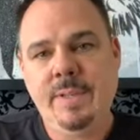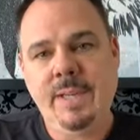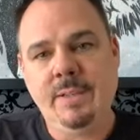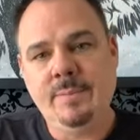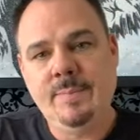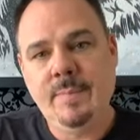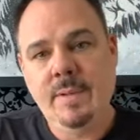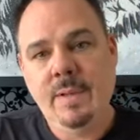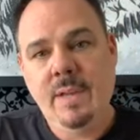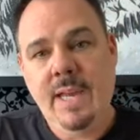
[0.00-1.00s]
Deal?
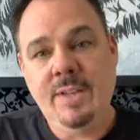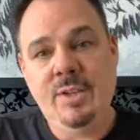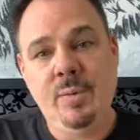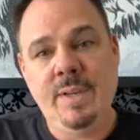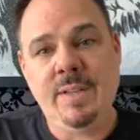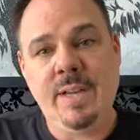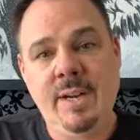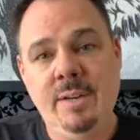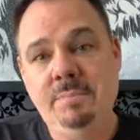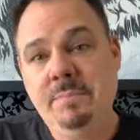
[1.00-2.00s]
And two weeks
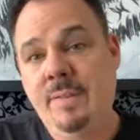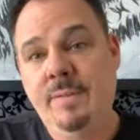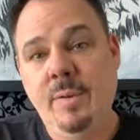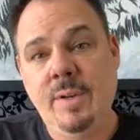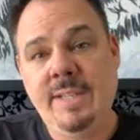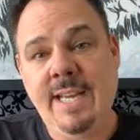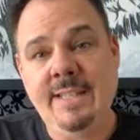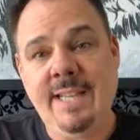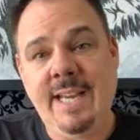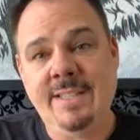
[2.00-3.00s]
later, I flew to
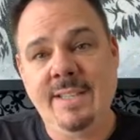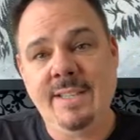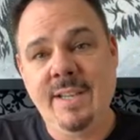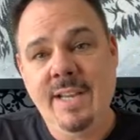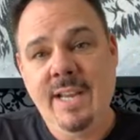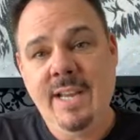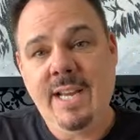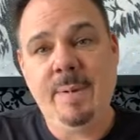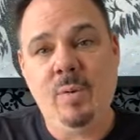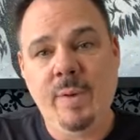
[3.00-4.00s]
Denton, Texas.
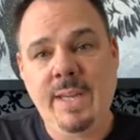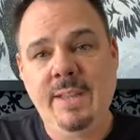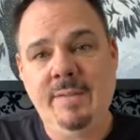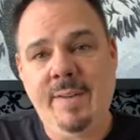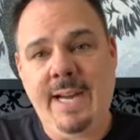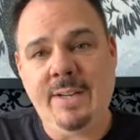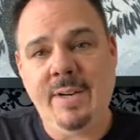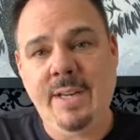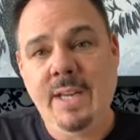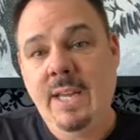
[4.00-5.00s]
I spent a week in the
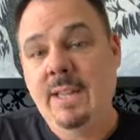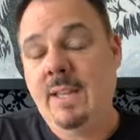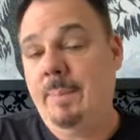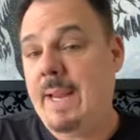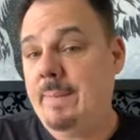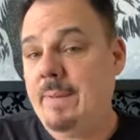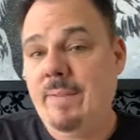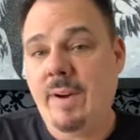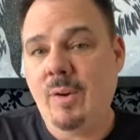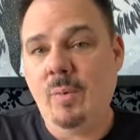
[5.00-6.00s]
factory. They paid
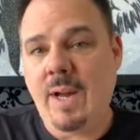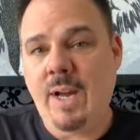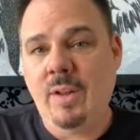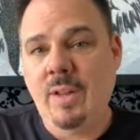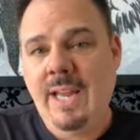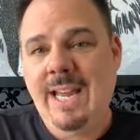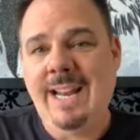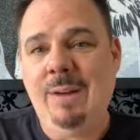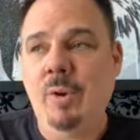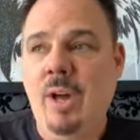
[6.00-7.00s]
me very well.
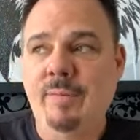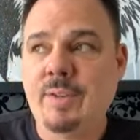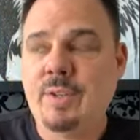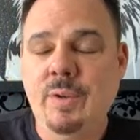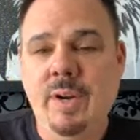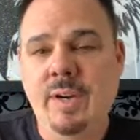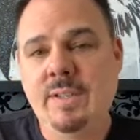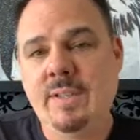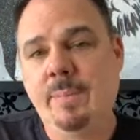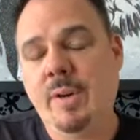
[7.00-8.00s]
And I went on for two
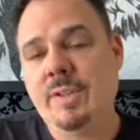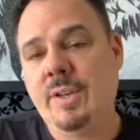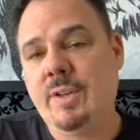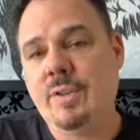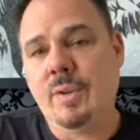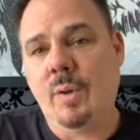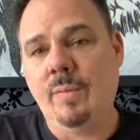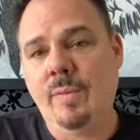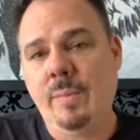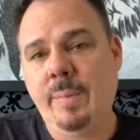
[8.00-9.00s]
years as a personal
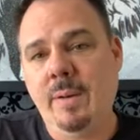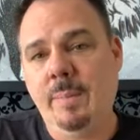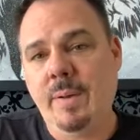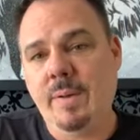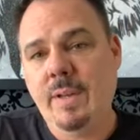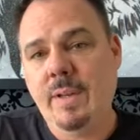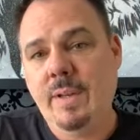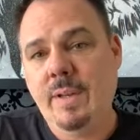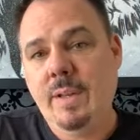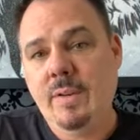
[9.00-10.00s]
consultant for Peterbilt
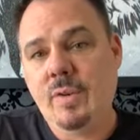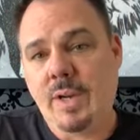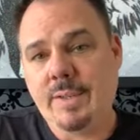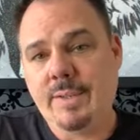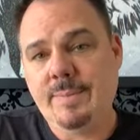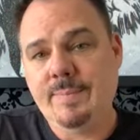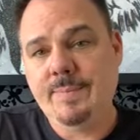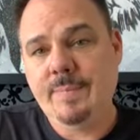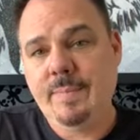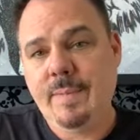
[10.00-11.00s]
trucks
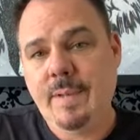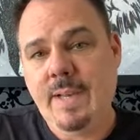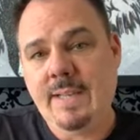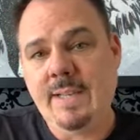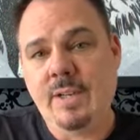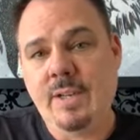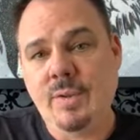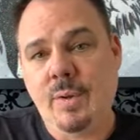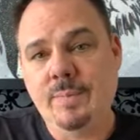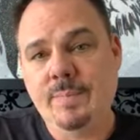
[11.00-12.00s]
as a
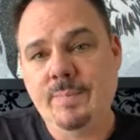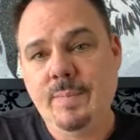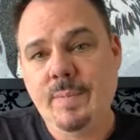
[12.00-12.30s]
consultant.